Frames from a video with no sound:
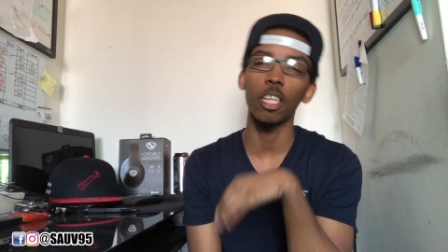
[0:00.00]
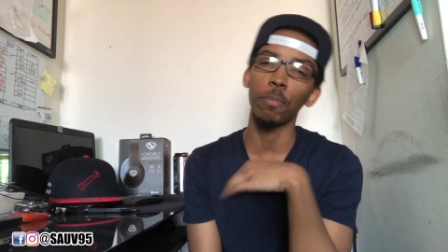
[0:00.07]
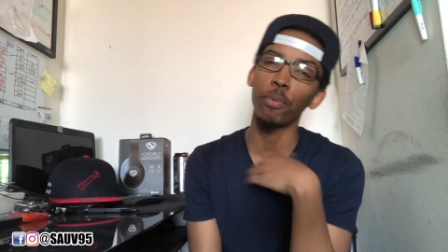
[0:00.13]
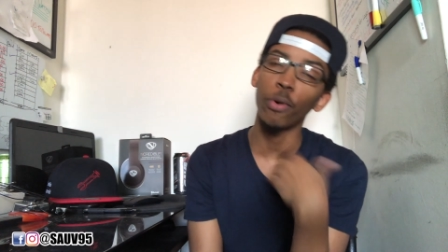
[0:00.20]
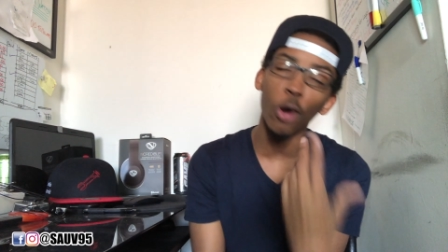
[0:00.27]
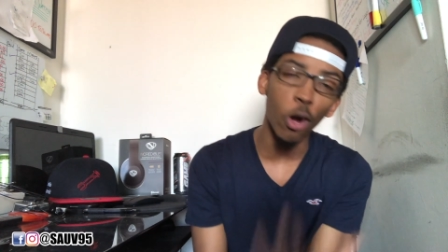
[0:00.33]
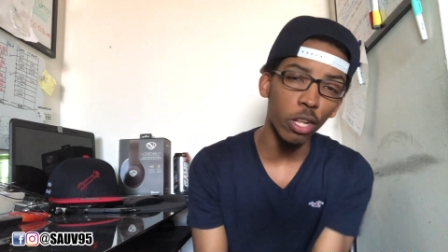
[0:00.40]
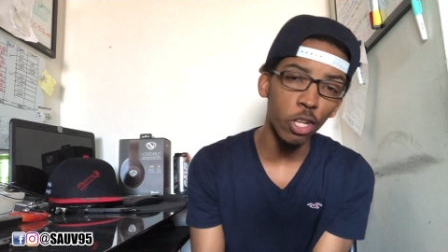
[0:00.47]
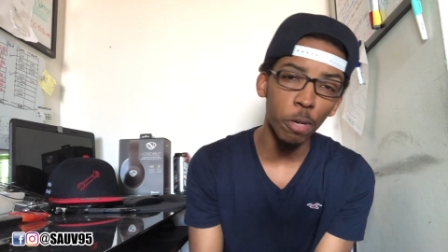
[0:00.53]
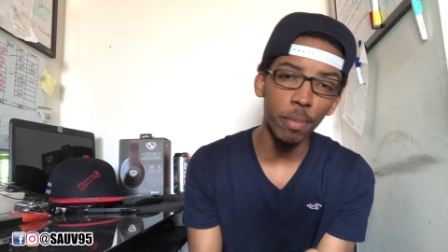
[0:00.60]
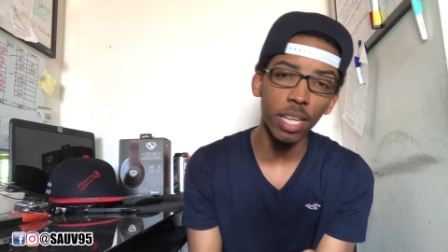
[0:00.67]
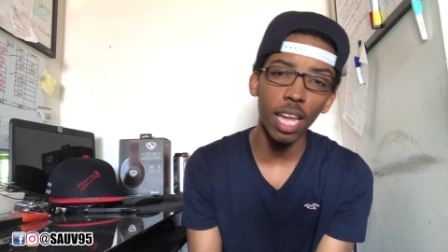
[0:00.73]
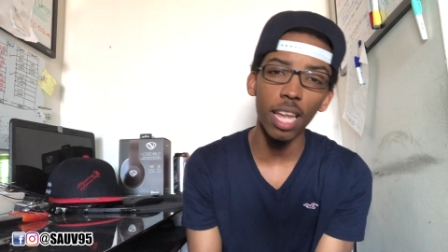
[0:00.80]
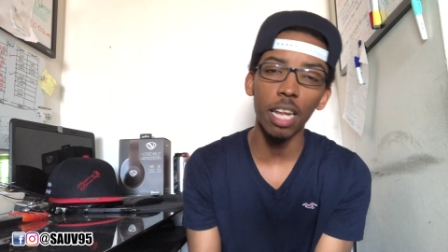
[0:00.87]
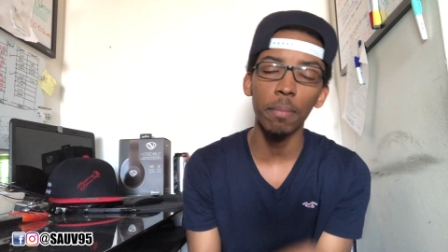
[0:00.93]
Support Audio
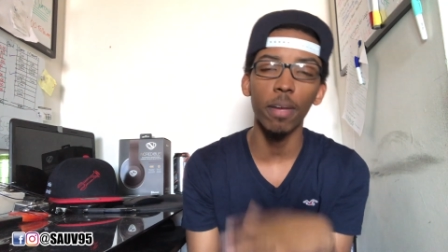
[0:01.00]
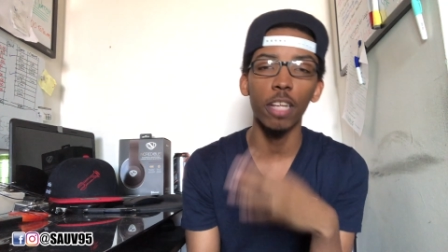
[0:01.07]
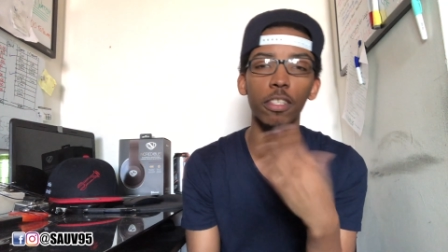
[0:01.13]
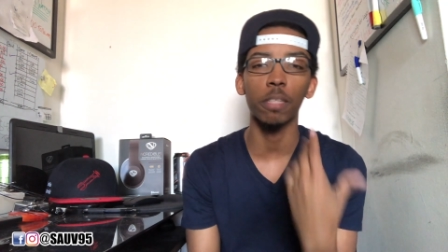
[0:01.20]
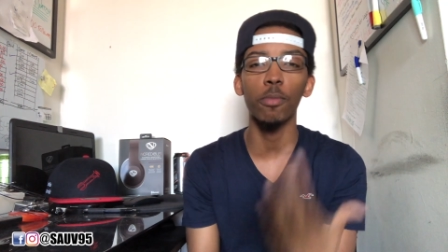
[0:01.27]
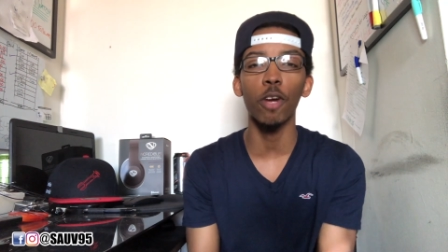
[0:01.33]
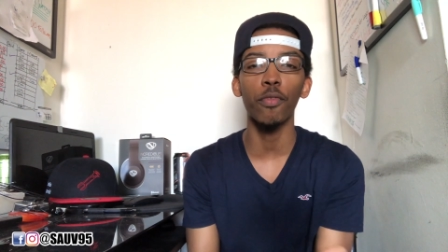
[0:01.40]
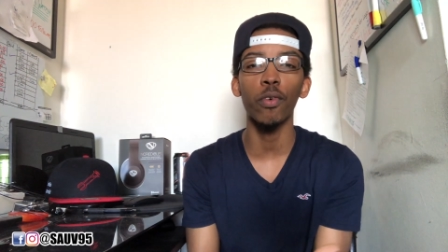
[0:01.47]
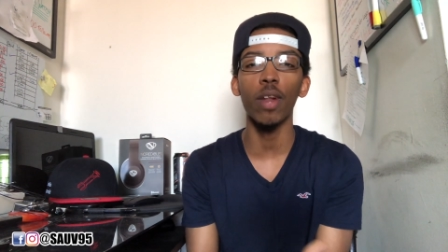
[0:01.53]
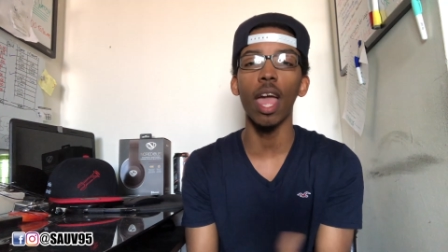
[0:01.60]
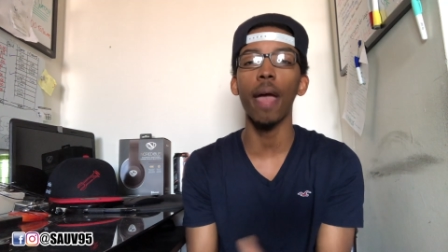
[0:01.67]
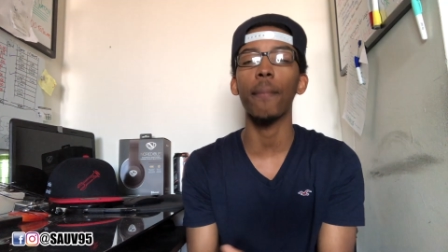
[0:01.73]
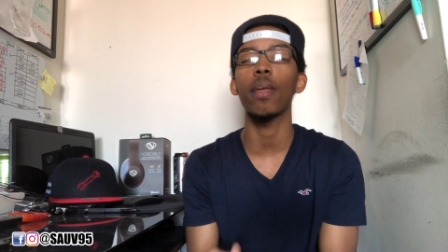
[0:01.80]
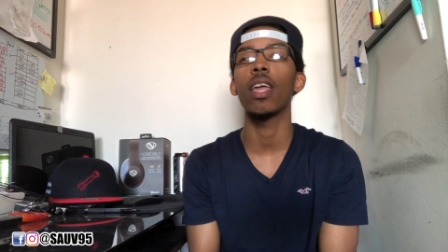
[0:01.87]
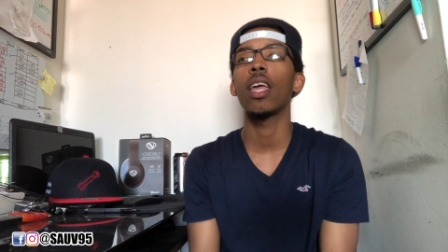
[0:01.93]
Mechanic, my smartphone
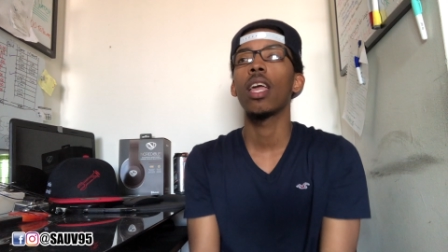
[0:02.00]
app.